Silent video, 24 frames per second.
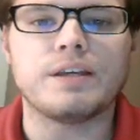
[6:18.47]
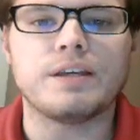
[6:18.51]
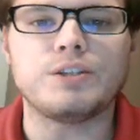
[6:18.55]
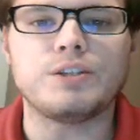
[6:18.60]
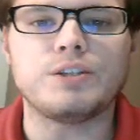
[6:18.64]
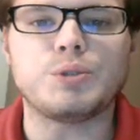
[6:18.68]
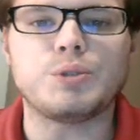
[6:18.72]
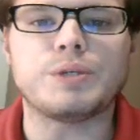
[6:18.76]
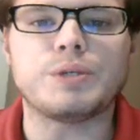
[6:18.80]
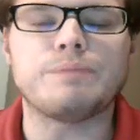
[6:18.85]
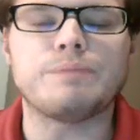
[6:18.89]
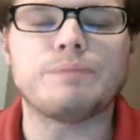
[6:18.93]

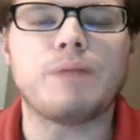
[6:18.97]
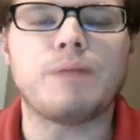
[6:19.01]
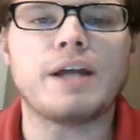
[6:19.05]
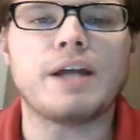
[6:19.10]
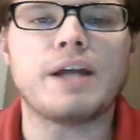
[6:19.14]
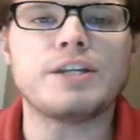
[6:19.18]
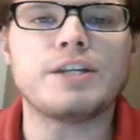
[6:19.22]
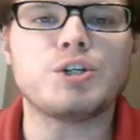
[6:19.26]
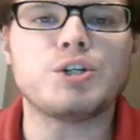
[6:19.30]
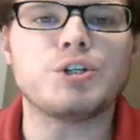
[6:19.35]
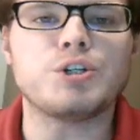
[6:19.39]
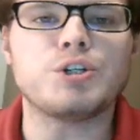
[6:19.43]
You can
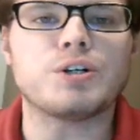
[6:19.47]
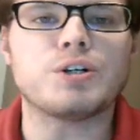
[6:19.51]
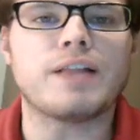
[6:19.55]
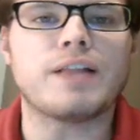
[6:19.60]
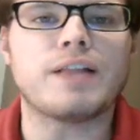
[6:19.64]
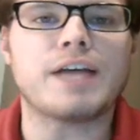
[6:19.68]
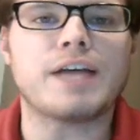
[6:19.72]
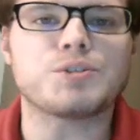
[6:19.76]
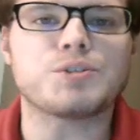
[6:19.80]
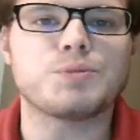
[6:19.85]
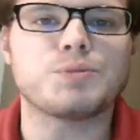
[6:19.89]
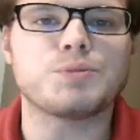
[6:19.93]
monitor your
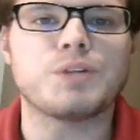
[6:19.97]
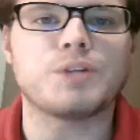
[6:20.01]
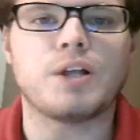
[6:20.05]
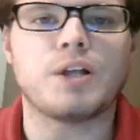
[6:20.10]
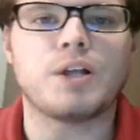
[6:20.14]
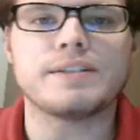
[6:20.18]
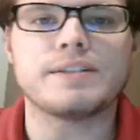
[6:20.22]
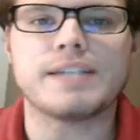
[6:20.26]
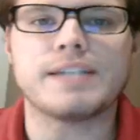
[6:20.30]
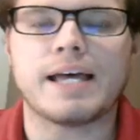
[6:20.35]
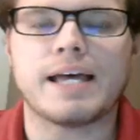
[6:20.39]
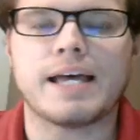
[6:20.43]
classroom at
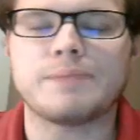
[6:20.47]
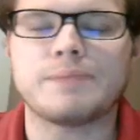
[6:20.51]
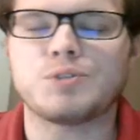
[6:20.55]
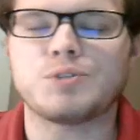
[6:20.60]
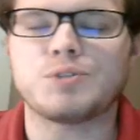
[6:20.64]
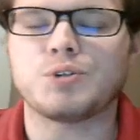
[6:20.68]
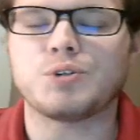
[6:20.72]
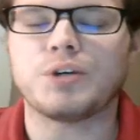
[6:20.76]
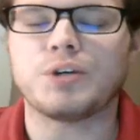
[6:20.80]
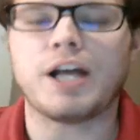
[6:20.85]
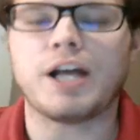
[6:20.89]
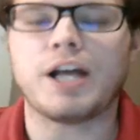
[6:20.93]
all times,
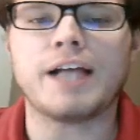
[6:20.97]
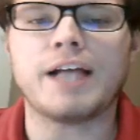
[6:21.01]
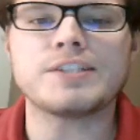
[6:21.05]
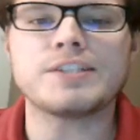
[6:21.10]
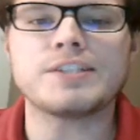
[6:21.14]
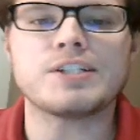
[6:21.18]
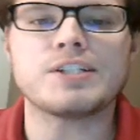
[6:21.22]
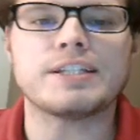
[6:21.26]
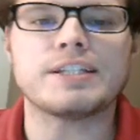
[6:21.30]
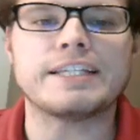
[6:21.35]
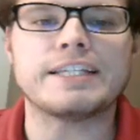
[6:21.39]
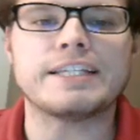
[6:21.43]
so you're
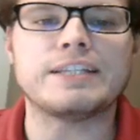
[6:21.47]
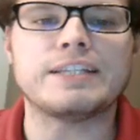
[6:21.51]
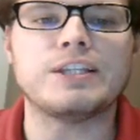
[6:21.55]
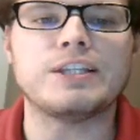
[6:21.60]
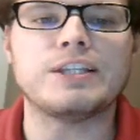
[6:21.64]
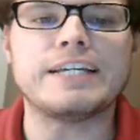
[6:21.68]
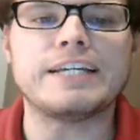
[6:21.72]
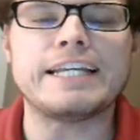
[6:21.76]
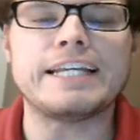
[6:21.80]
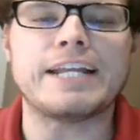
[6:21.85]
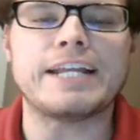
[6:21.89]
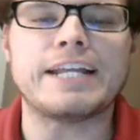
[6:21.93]
constantly
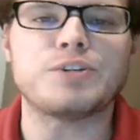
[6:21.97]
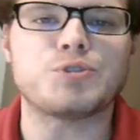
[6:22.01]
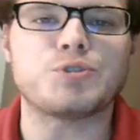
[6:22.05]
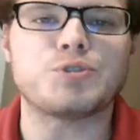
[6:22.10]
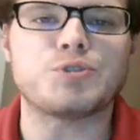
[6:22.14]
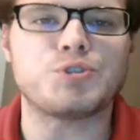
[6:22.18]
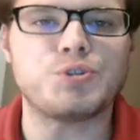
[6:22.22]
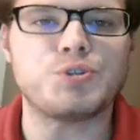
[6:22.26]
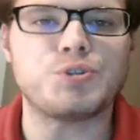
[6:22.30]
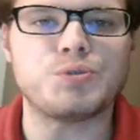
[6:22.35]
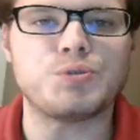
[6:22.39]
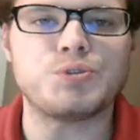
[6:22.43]
looking at your
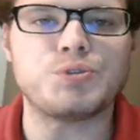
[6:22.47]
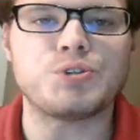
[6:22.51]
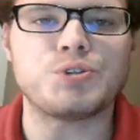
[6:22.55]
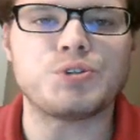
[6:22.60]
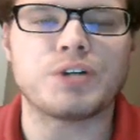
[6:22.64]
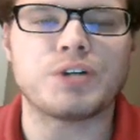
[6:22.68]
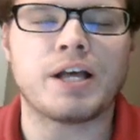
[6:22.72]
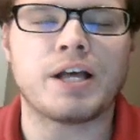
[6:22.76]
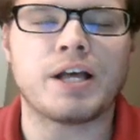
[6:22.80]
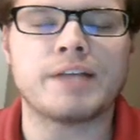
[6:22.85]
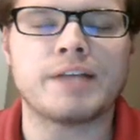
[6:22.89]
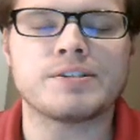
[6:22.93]
students,
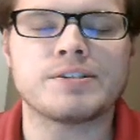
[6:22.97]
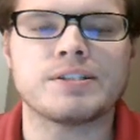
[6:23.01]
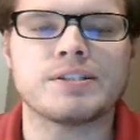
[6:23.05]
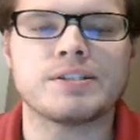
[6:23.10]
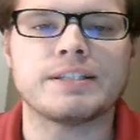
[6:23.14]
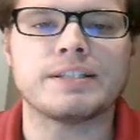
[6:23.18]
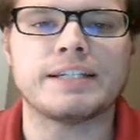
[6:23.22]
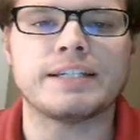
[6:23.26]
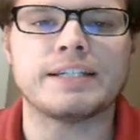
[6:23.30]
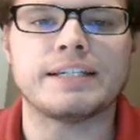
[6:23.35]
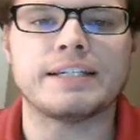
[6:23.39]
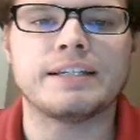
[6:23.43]
you're
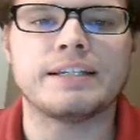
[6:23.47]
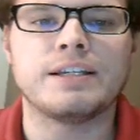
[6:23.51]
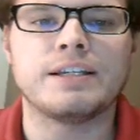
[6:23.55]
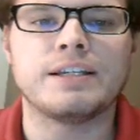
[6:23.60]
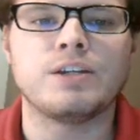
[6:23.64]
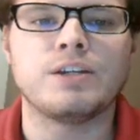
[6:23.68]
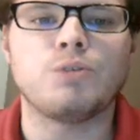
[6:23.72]
constantly